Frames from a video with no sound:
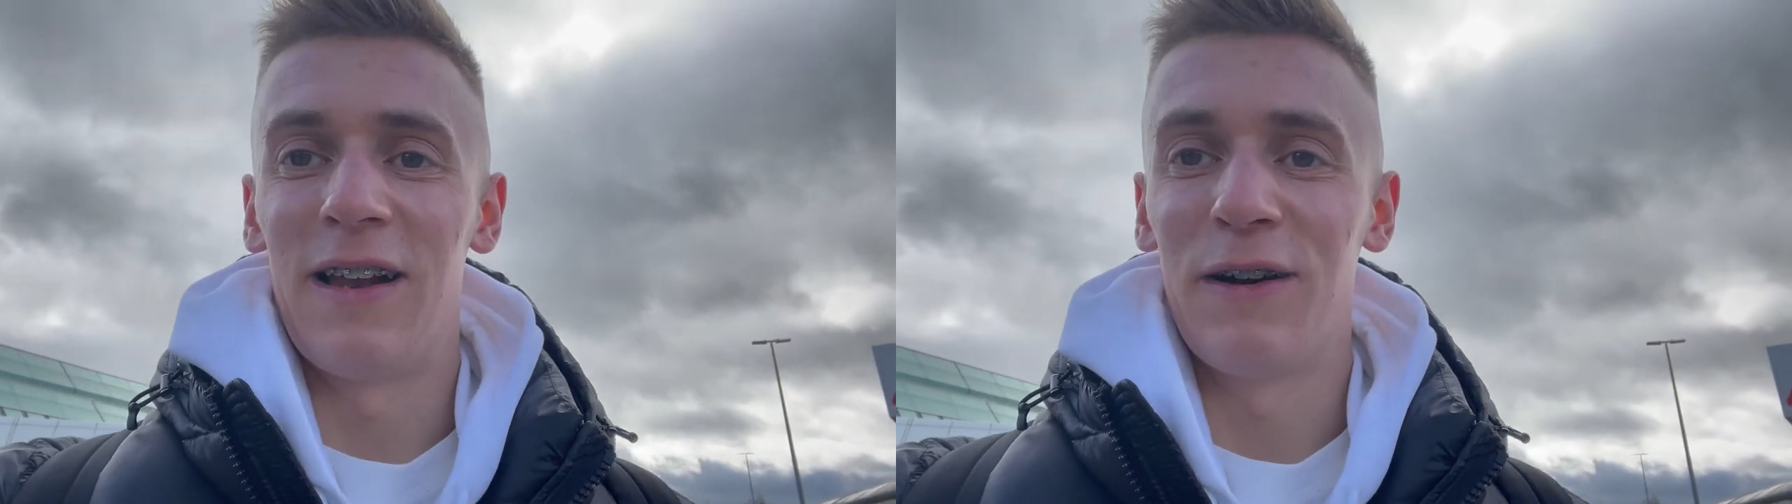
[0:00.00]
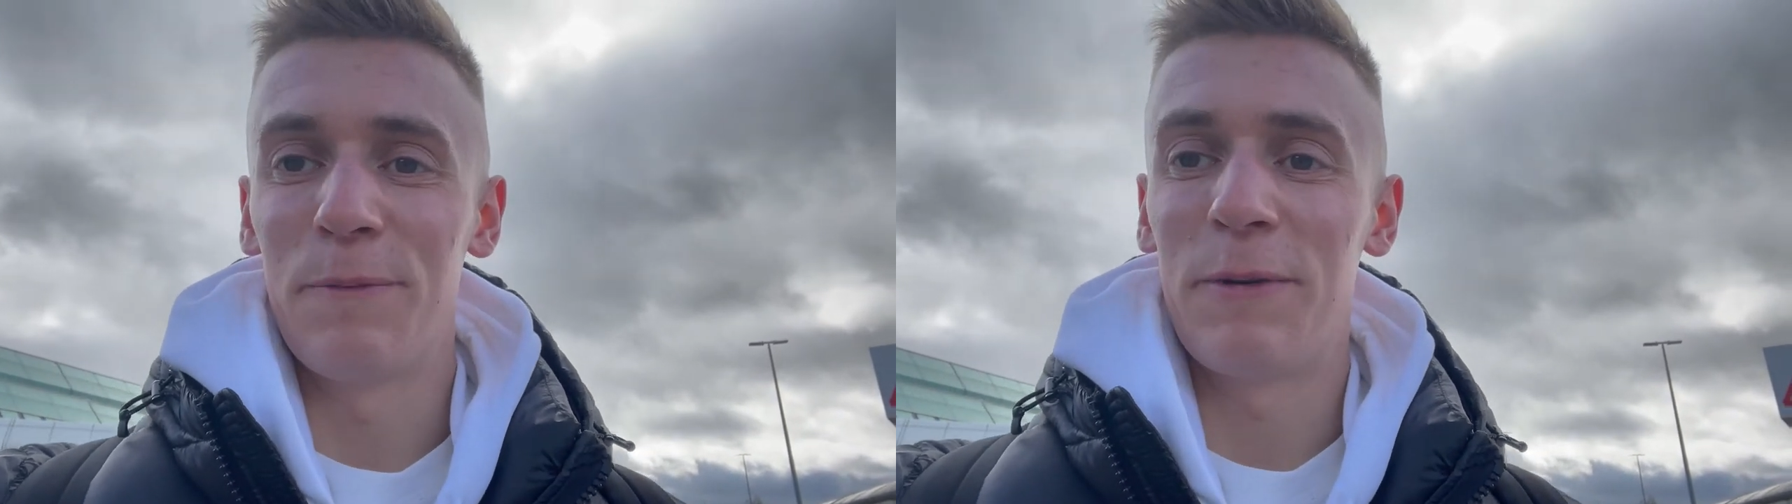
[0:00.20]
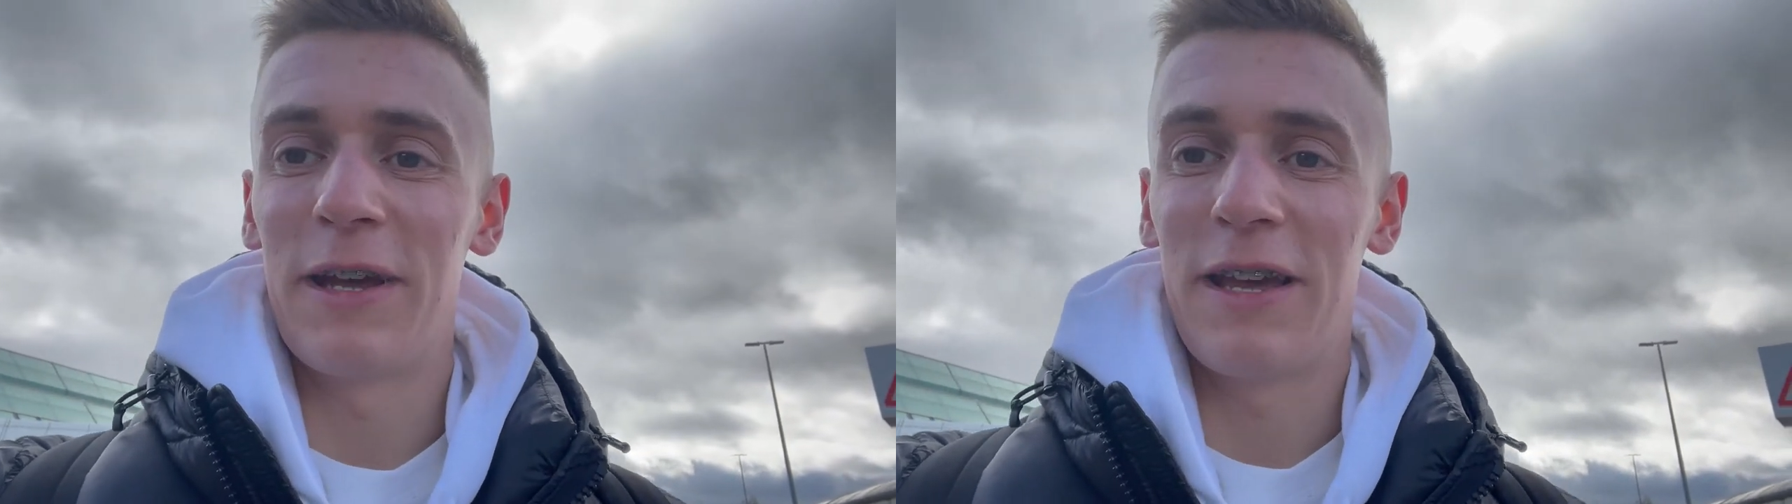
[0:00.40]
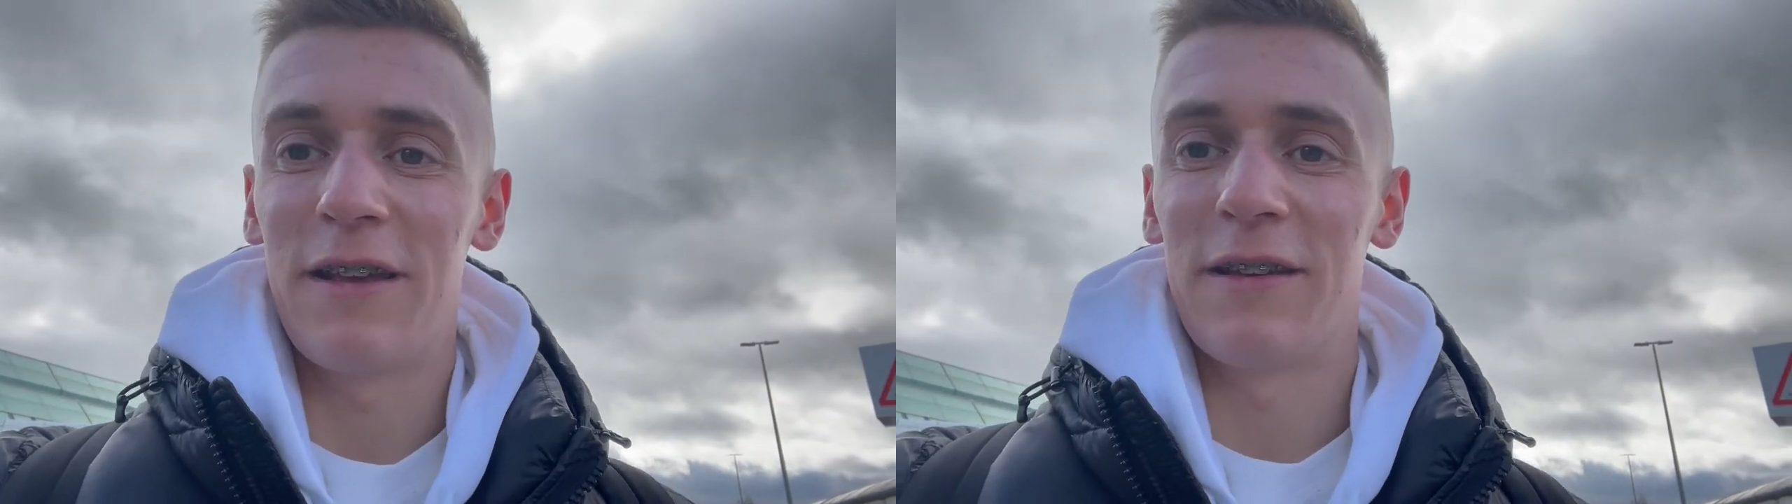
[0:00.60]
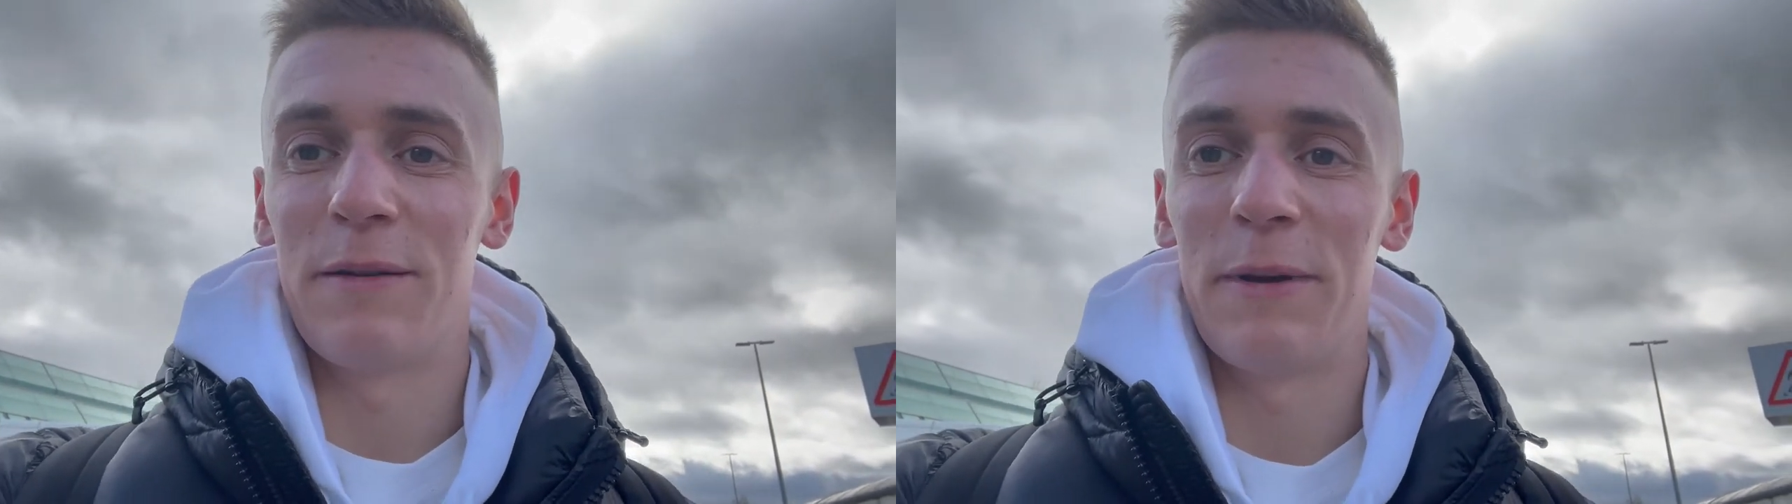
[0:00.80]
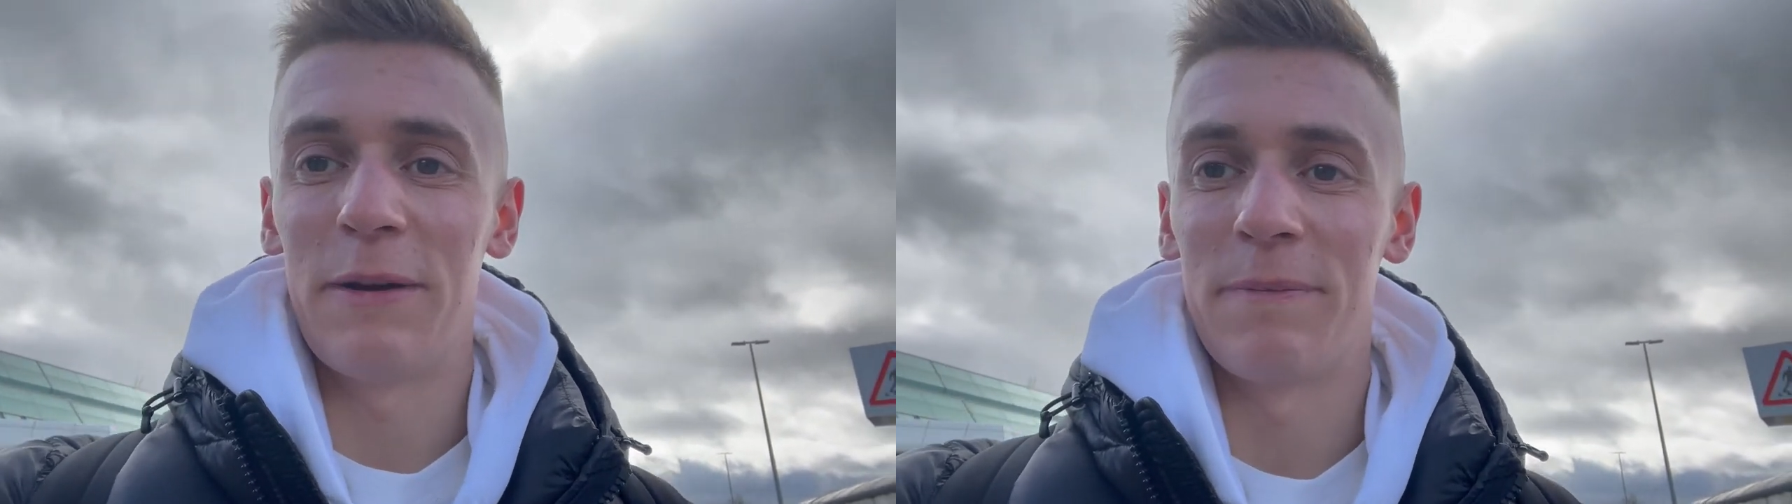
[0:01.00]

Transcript: update you in a bit.